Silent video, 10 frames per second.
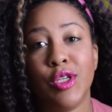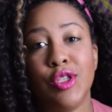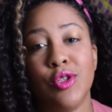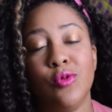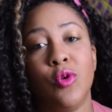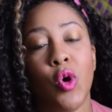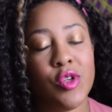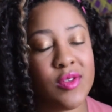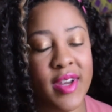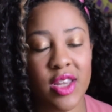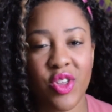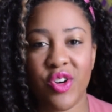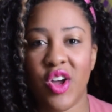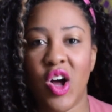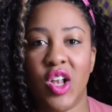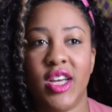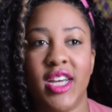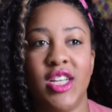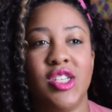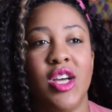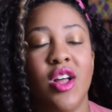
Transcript: to cultivate their knowledge,